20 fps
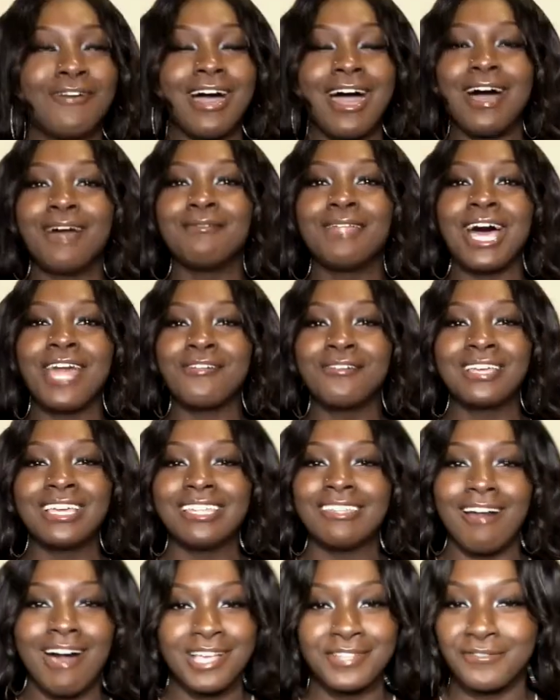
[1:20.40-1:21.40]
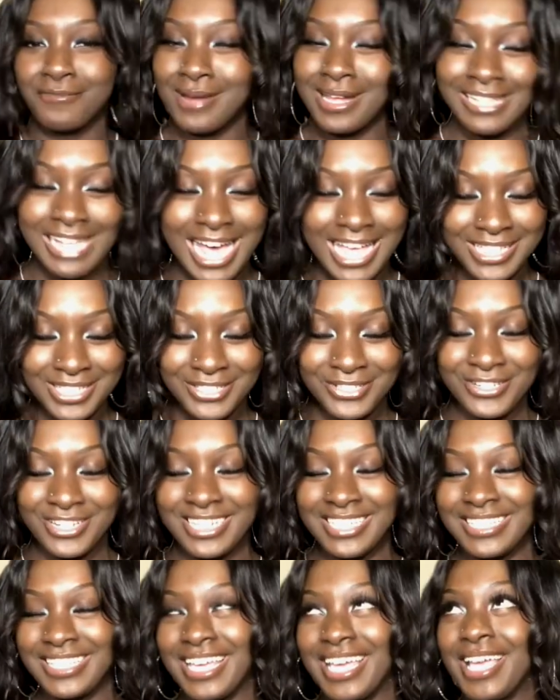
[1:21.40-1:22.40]
Well, I, I don't get lost for my classes or
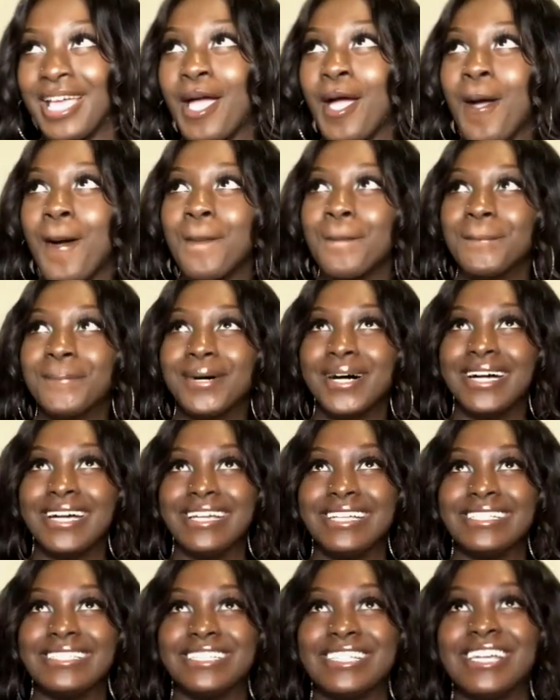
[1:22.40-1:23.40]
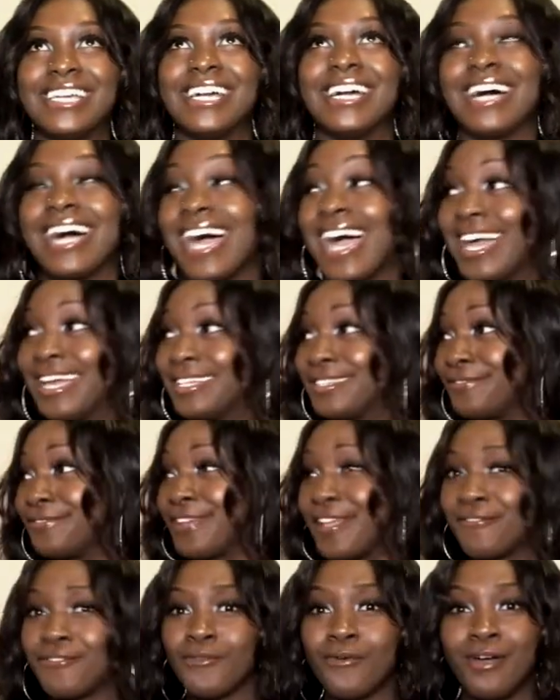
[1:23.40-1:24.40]
anything, but
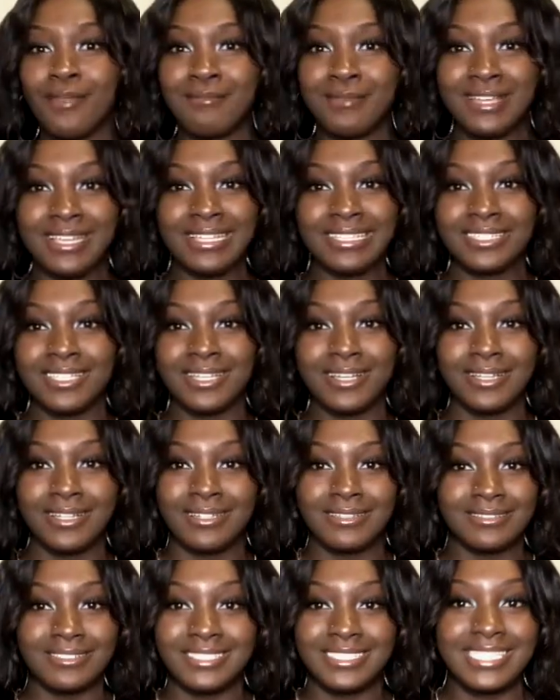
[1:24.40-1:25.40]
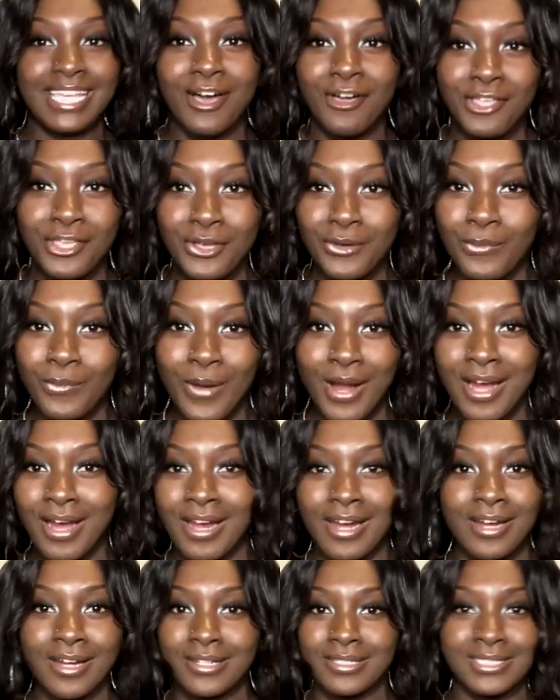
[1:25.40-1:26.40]
if you want me to tell you
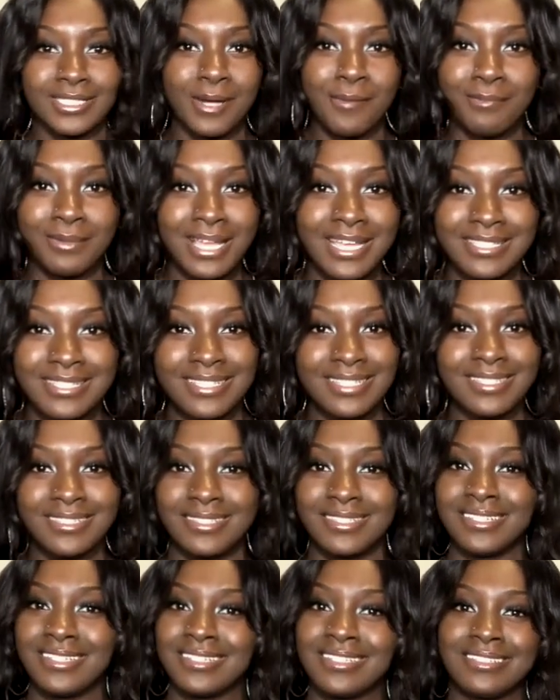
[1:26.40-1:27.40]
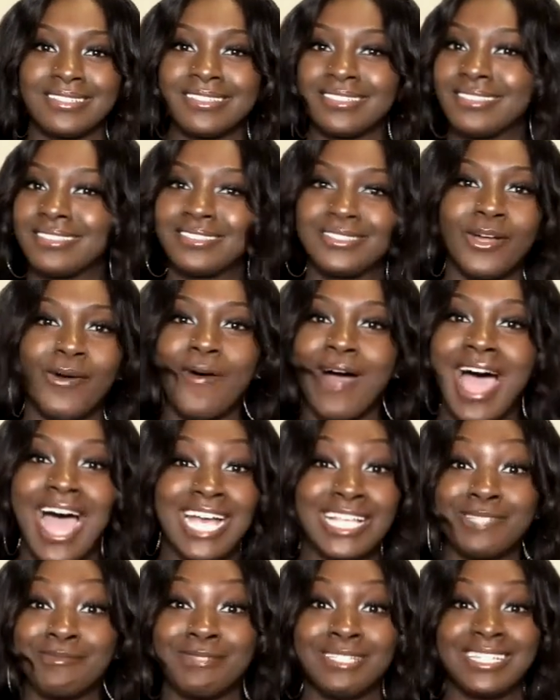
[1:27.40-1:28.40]
where some places, don't
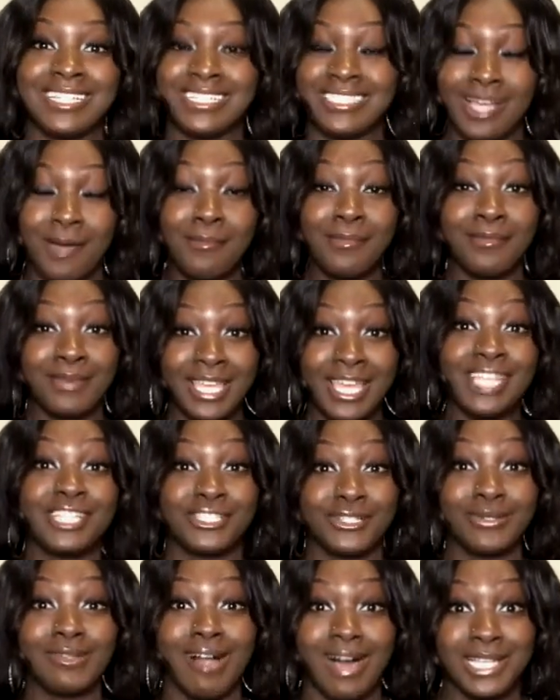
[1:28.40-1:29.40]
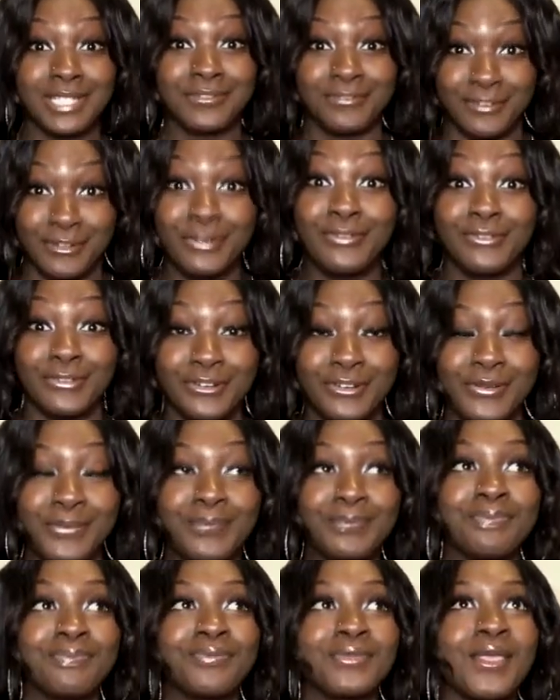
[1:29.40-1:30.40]
ask me because I'm gonna get you lost for real, for real.
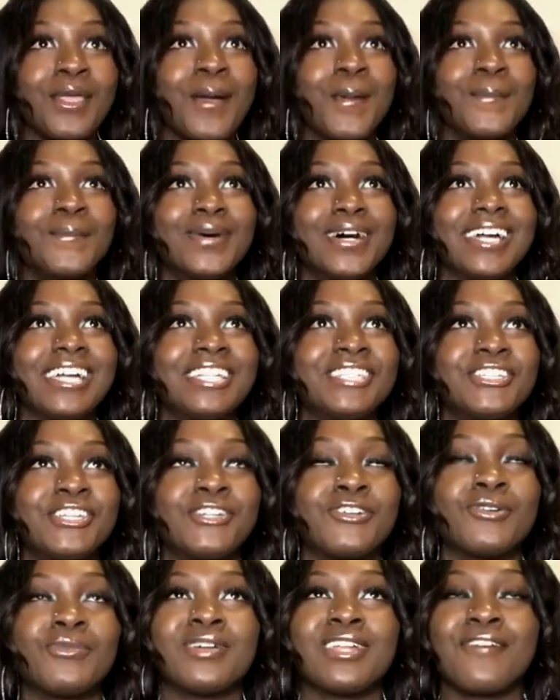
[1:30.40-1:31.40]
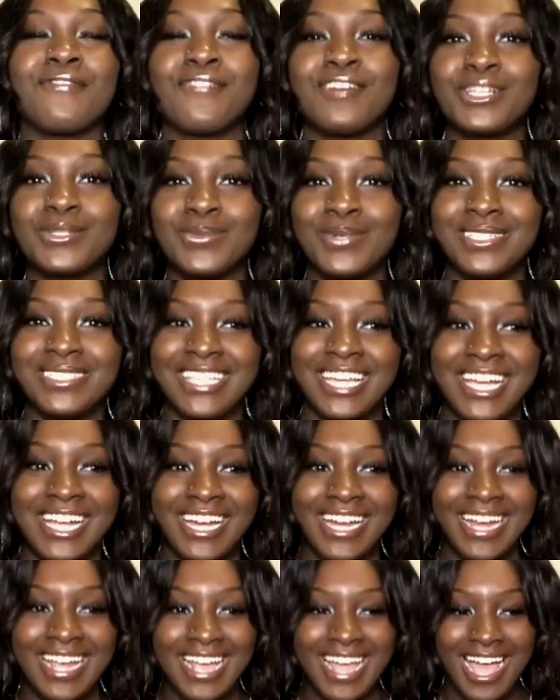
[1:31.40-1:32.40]
But in general, when I first went
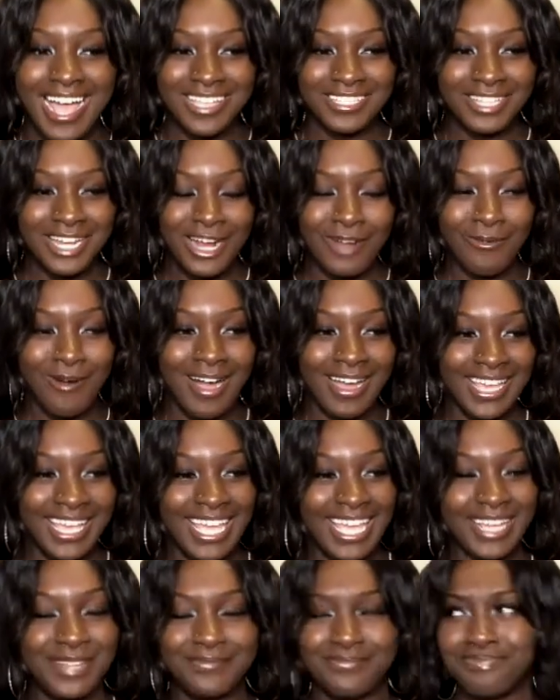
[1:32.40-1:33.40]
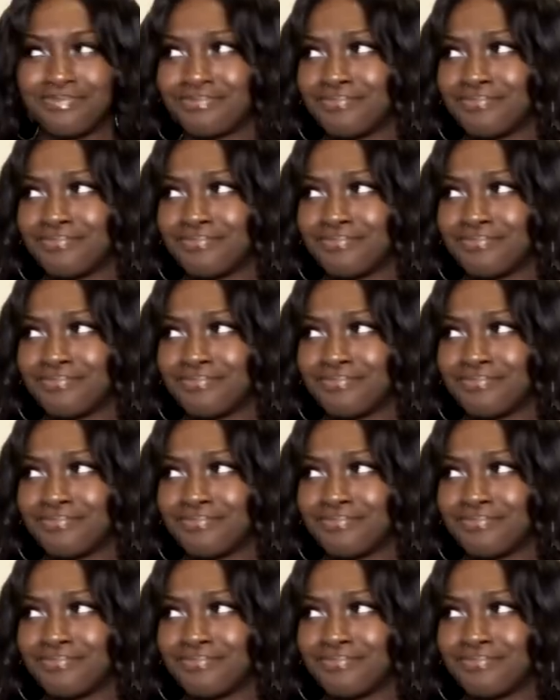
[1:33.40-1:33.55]
there, I started walking.